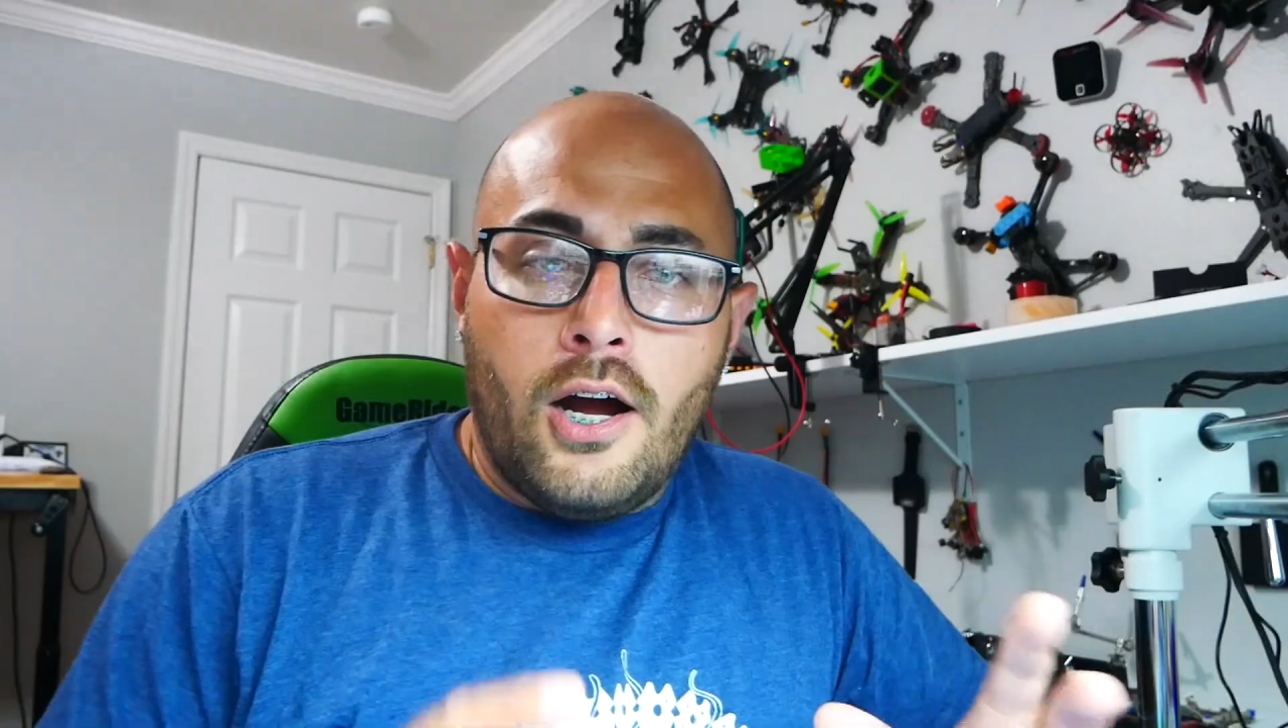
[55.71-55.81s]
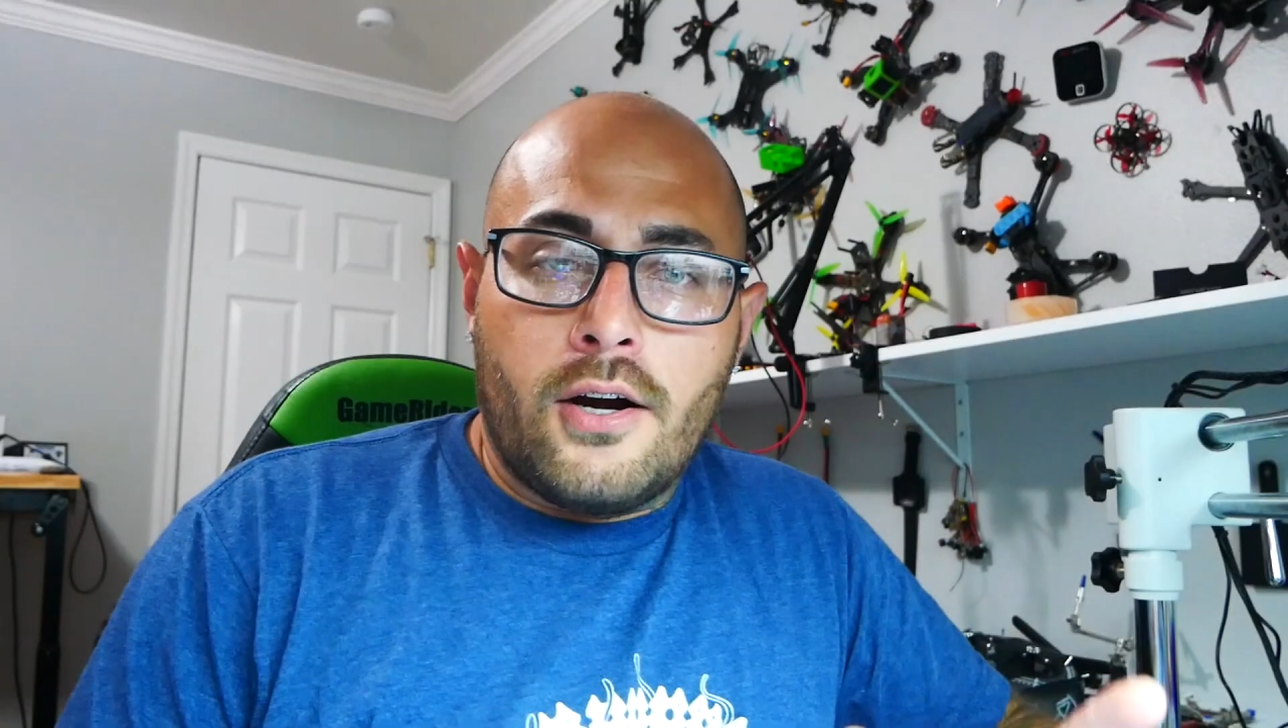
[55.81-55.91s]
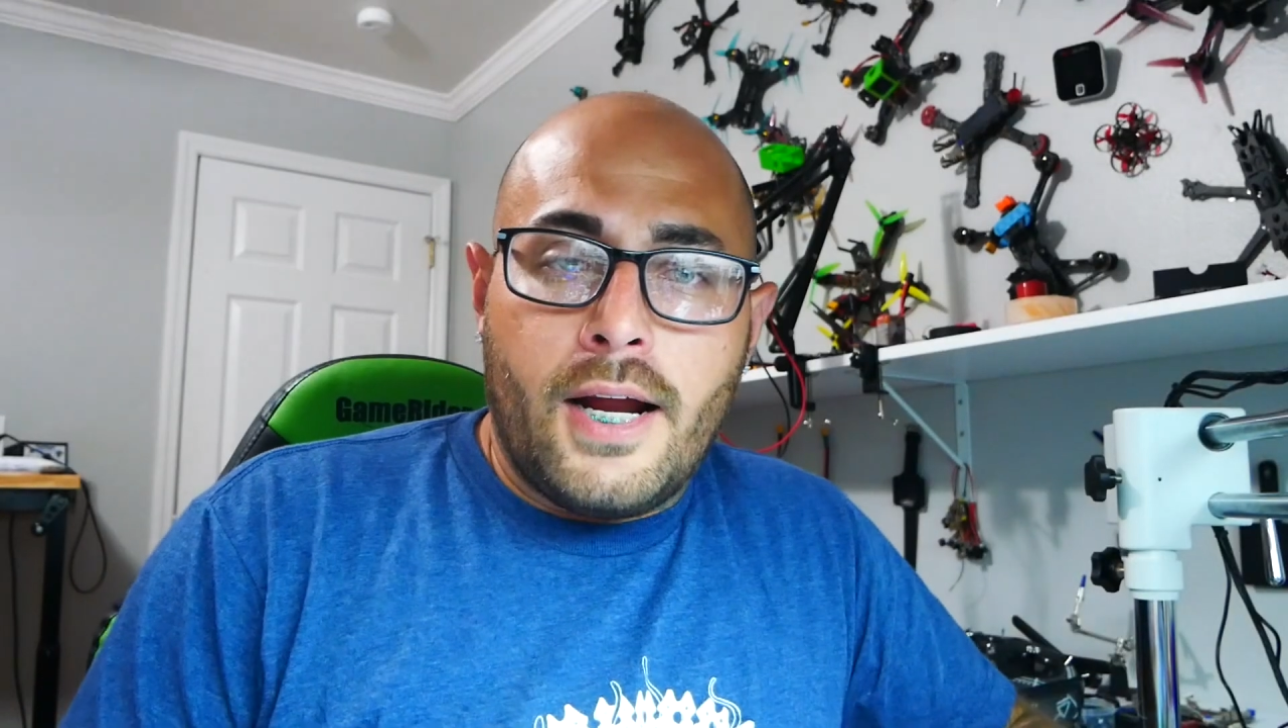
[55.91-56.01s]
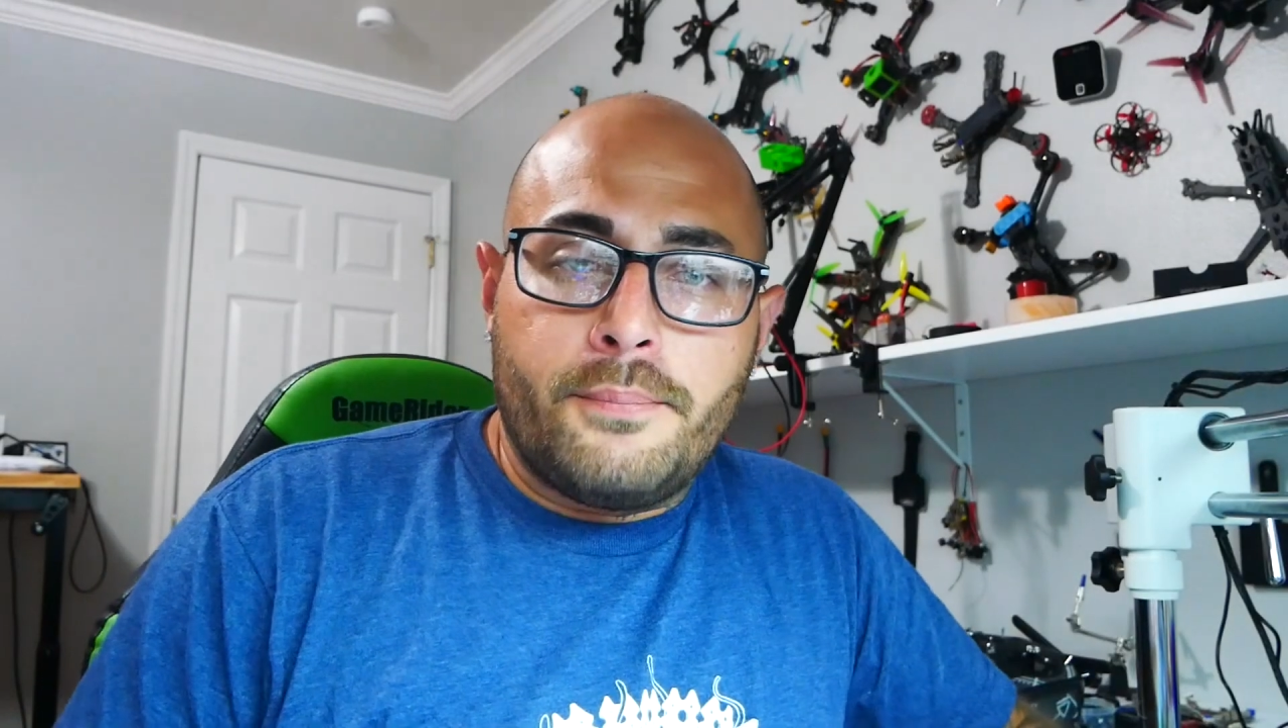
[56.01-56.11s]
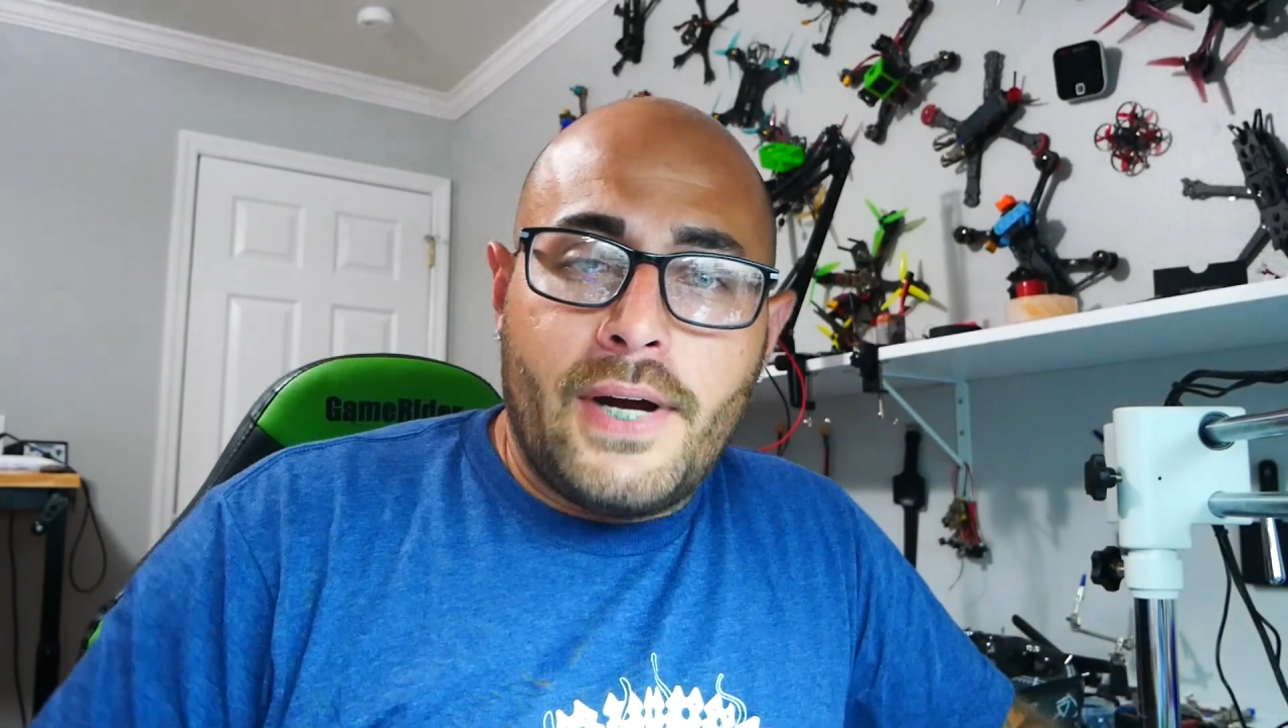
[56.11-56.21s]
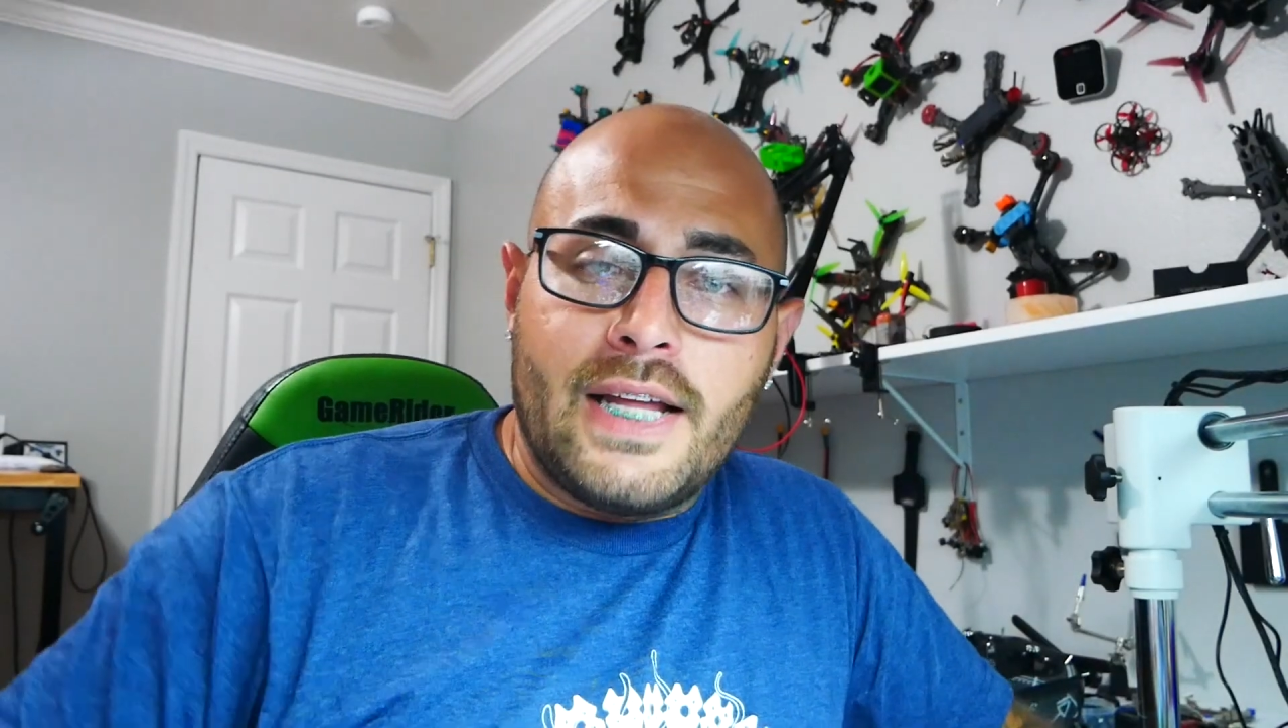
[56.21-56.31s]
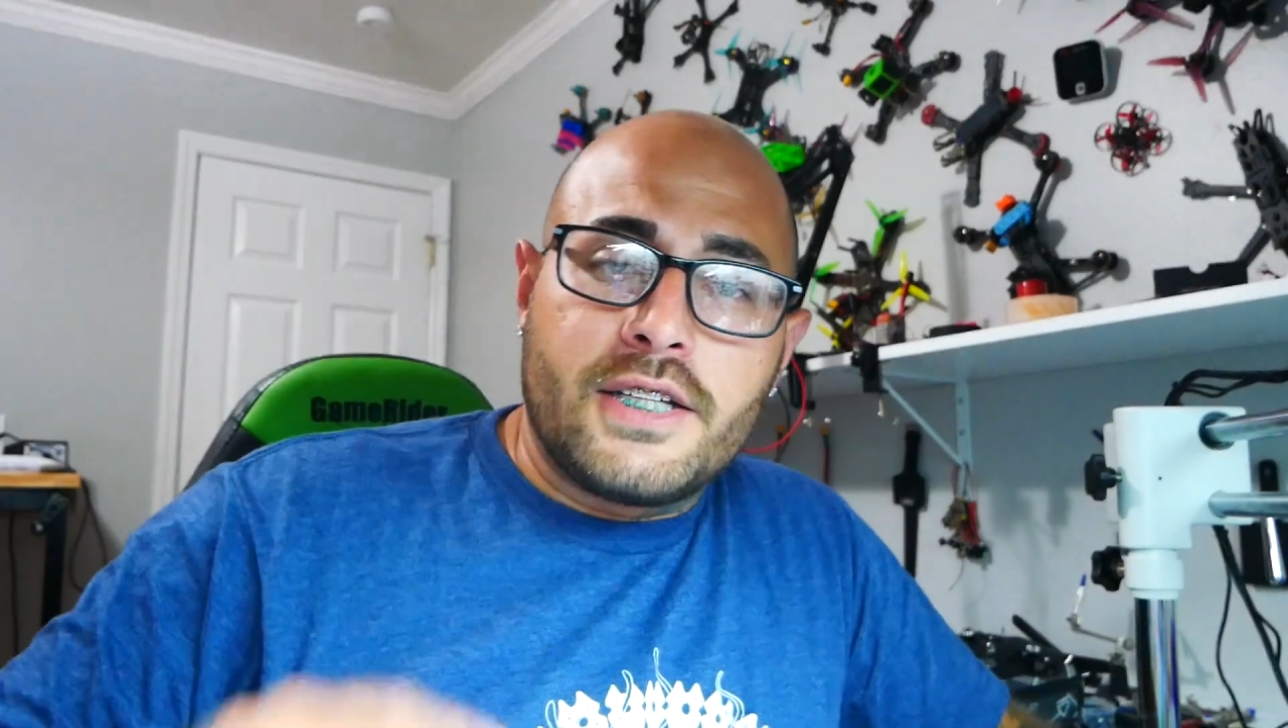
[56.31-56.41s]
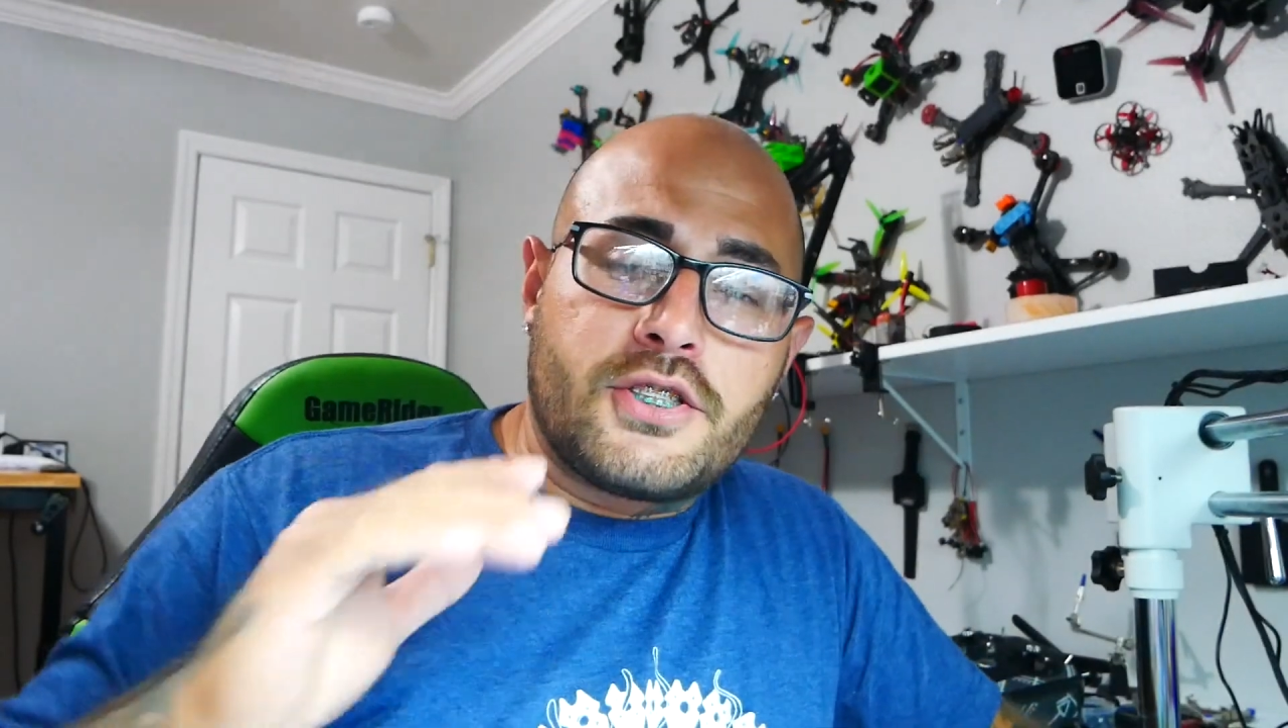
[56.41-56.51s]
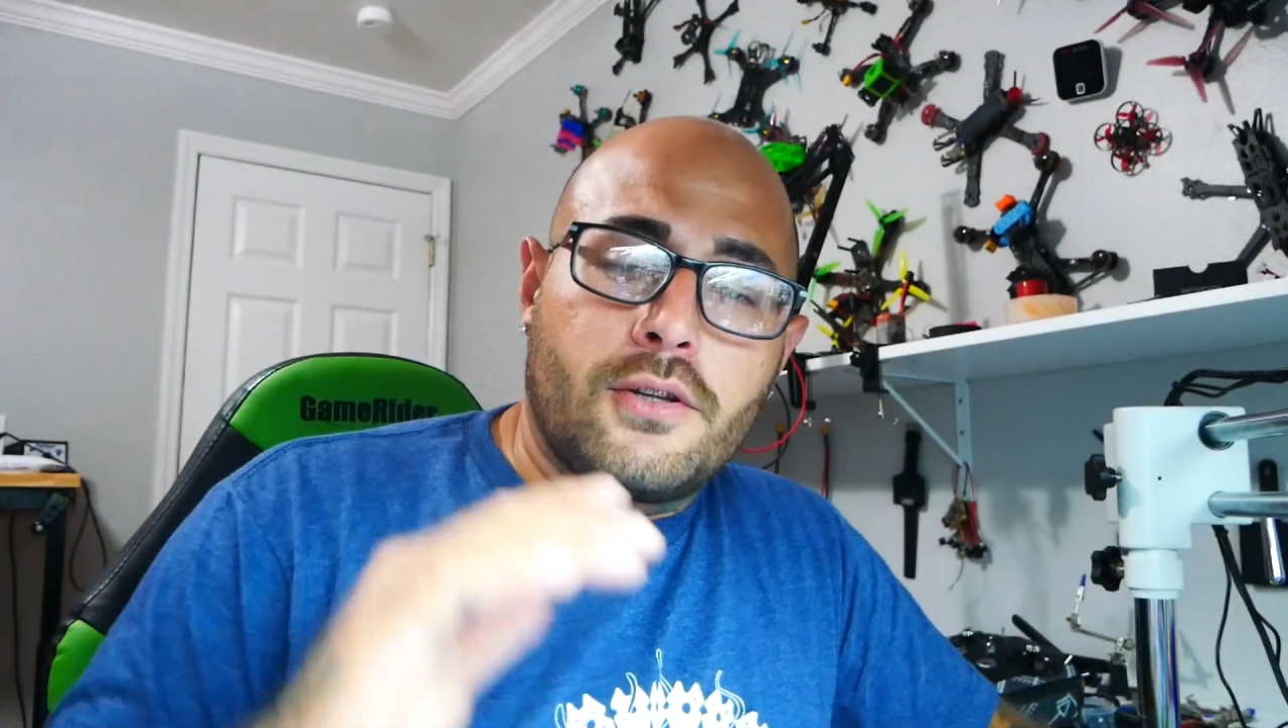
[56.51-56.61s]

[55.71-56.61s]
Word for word: All right right, pilot.